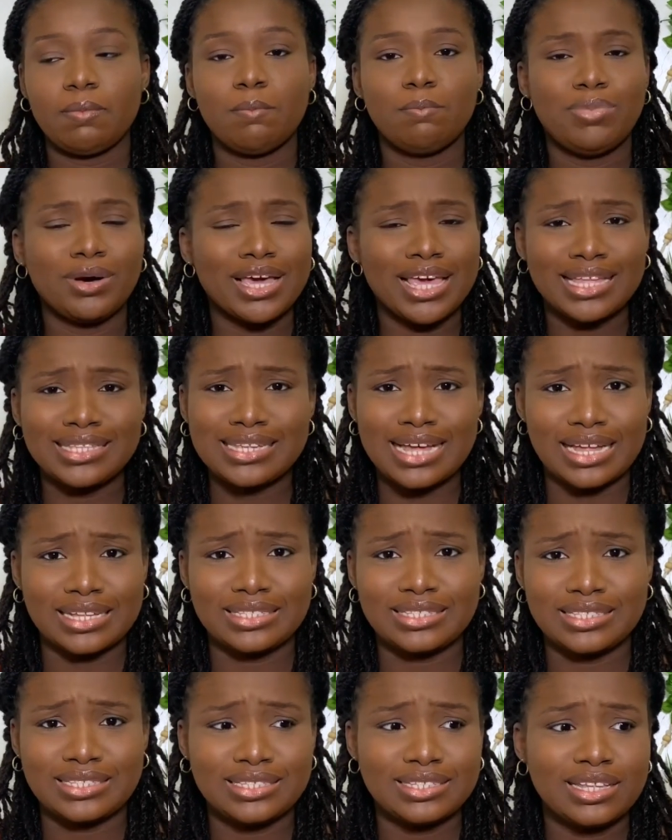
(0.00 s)
Bucket
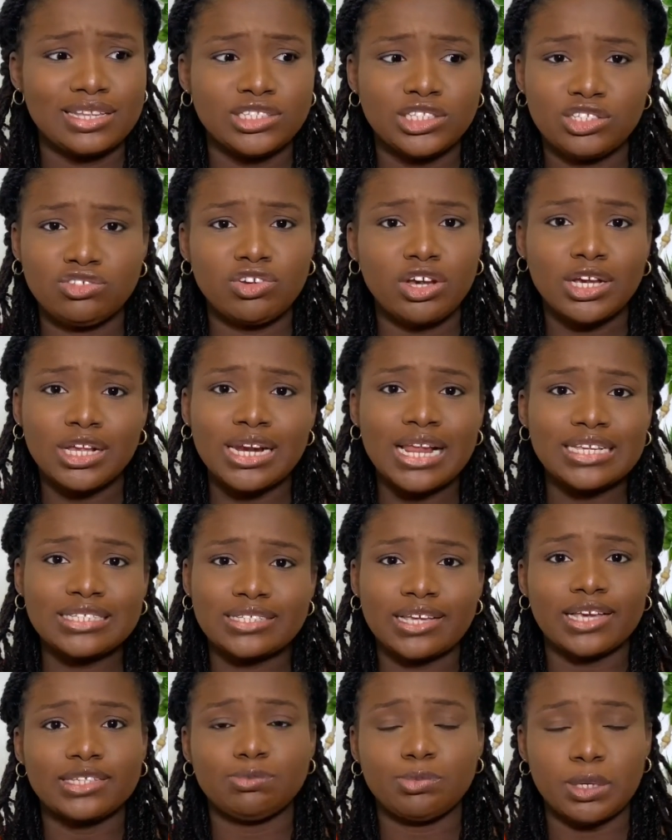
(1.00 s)
hats, the regular
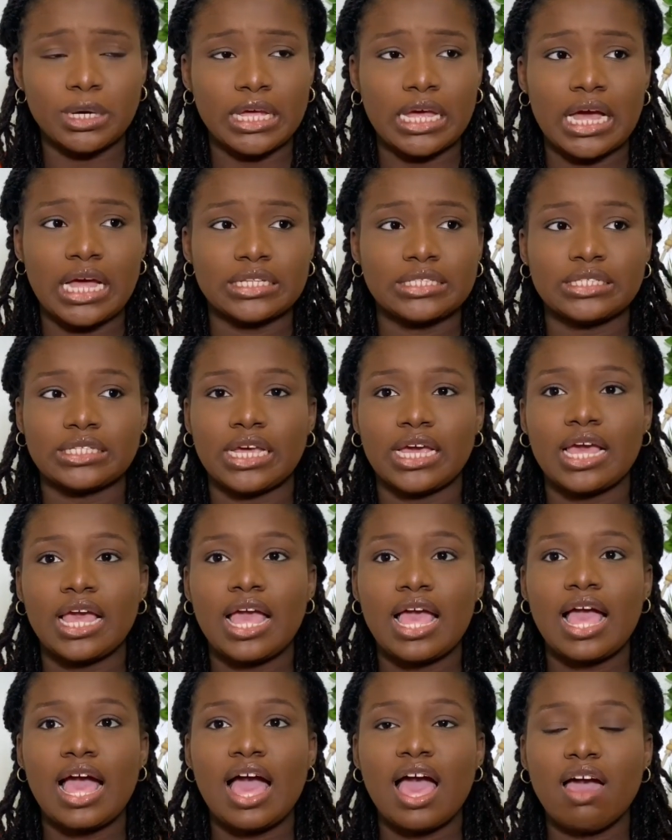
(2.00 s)
size bucket hats, like,
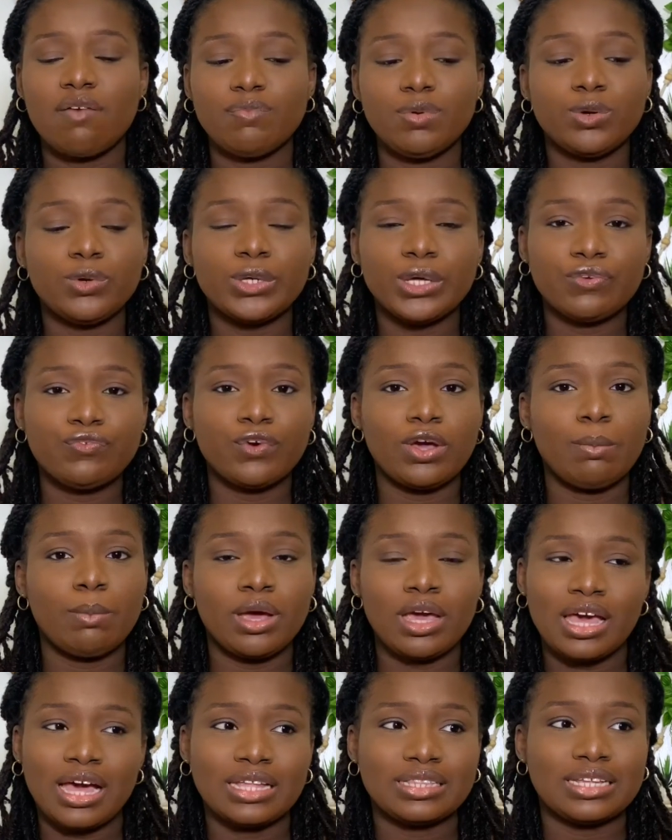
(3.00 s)
I've been looking for a
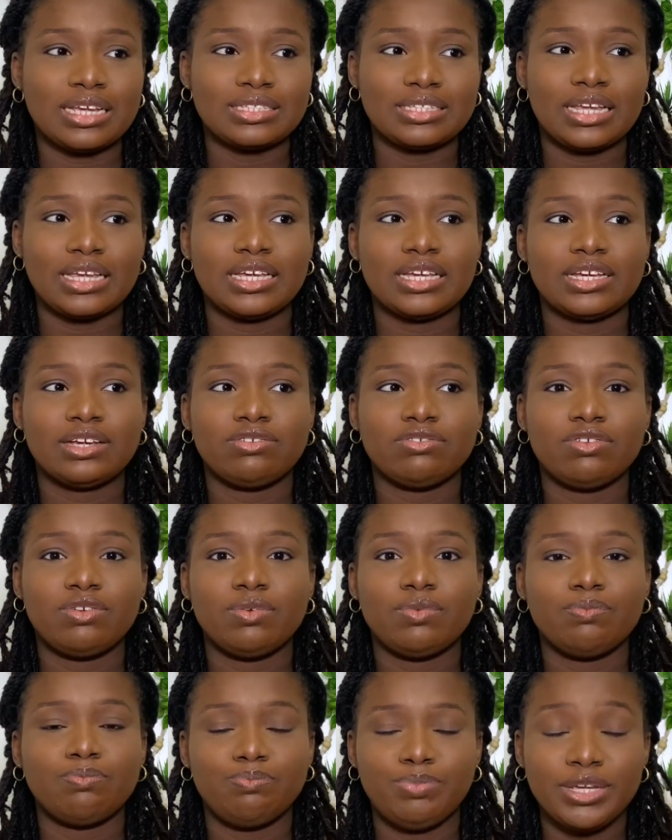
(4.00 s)
bucket hat that's, like,
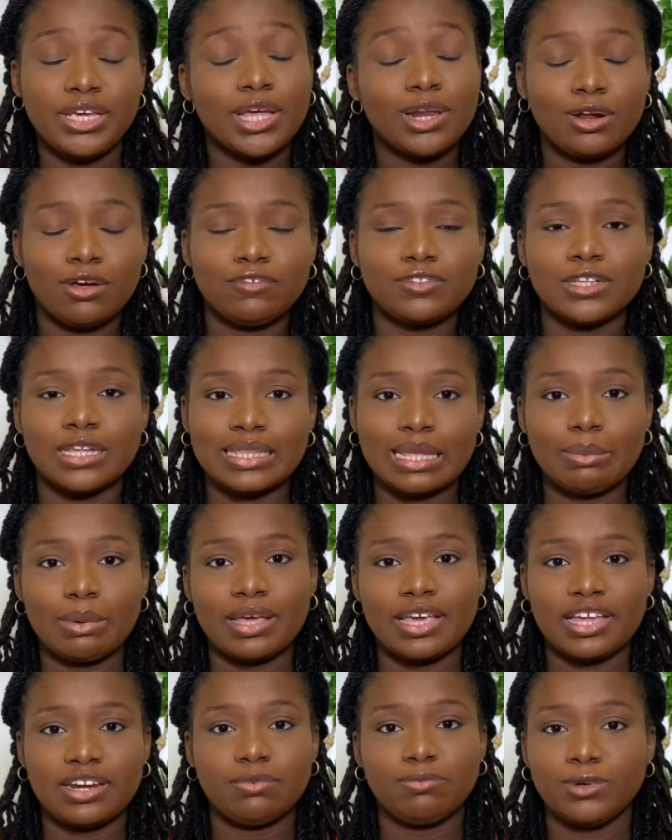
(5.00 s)
big enough to enter my
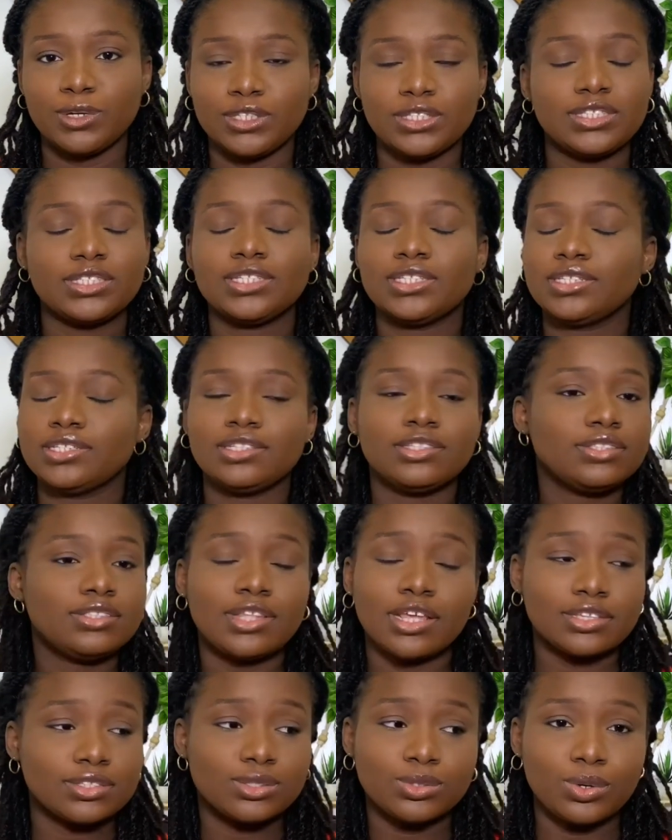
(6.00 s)
head, but
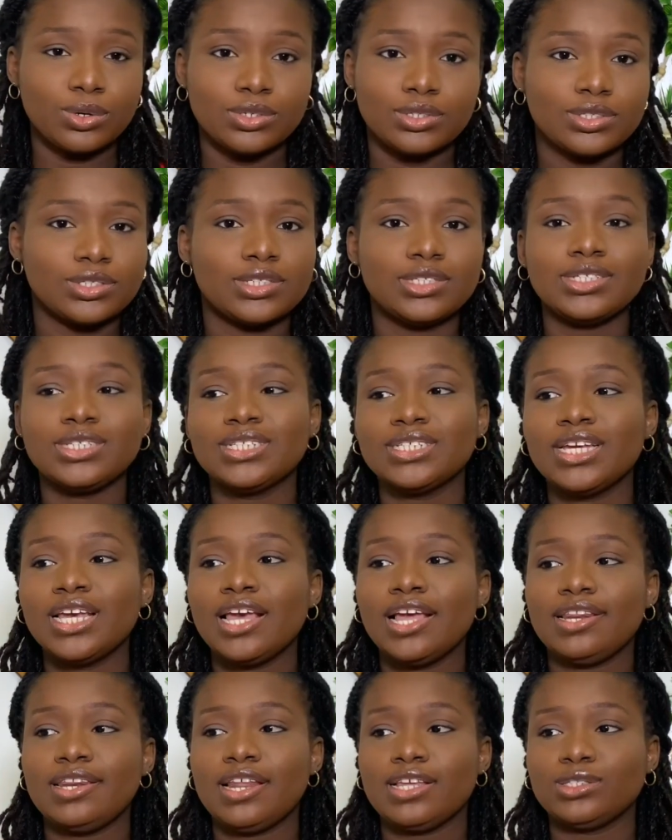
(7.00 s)
there's none.
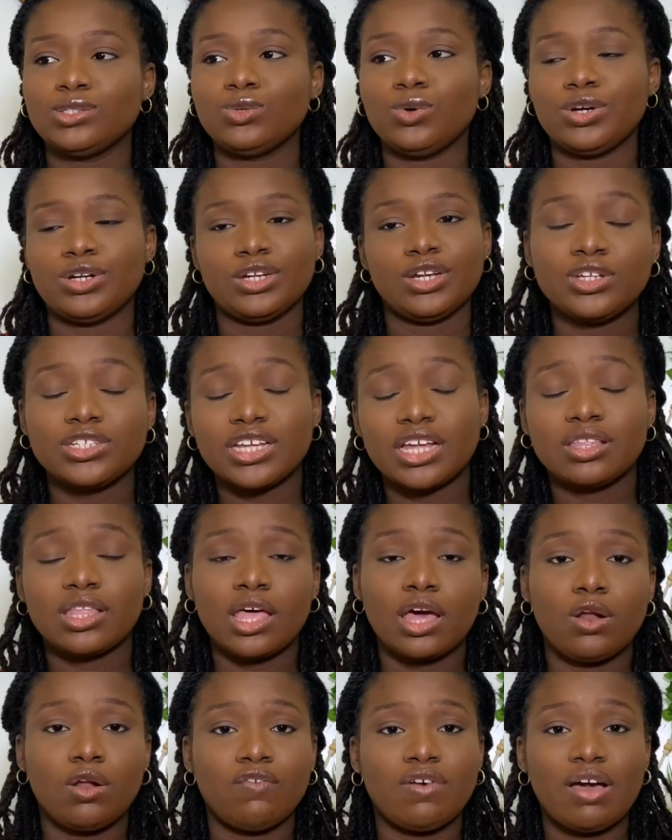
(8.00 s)
There's none. I just get
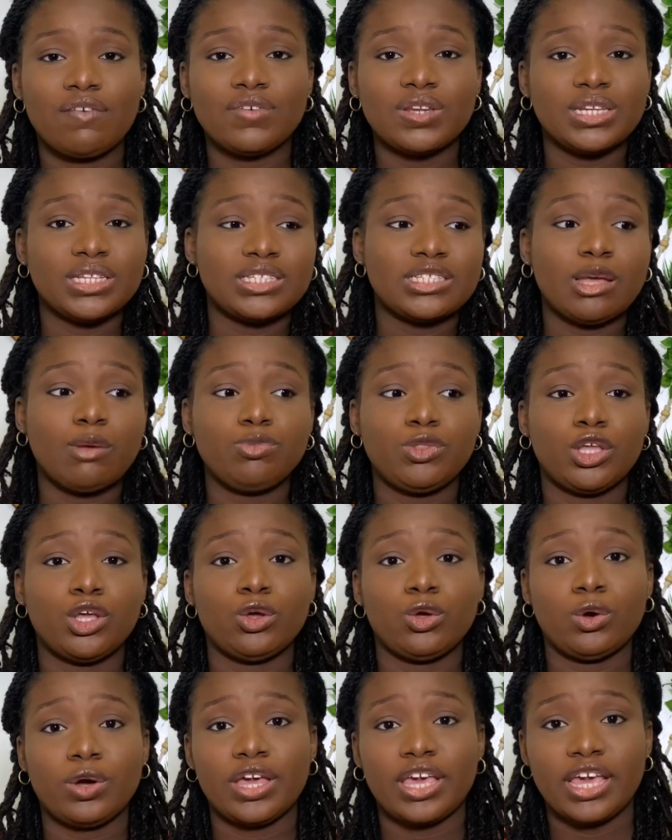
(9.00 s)
tired of having the same thing in
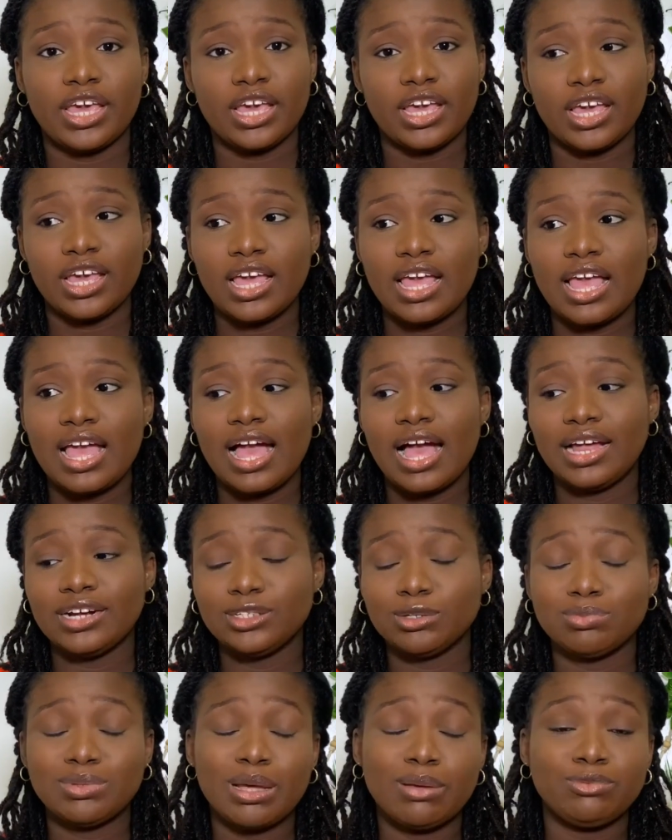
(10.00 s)
your hair. And
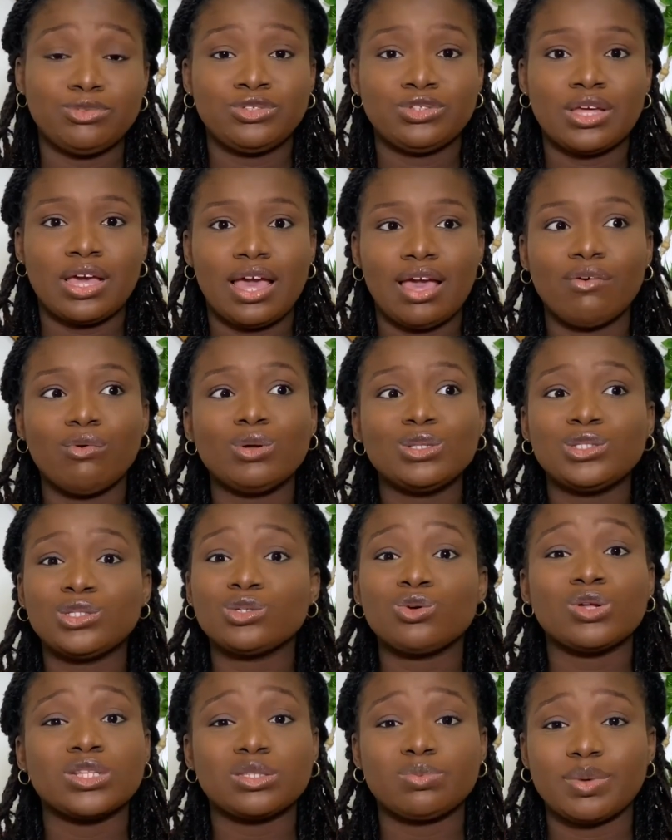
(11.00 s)
sometimes I want to
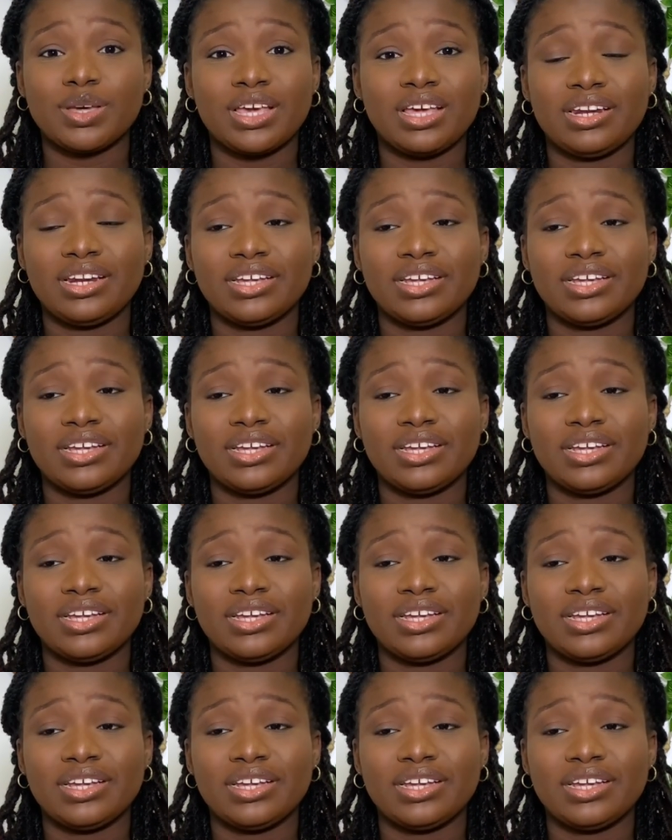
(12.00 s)
cut my hair.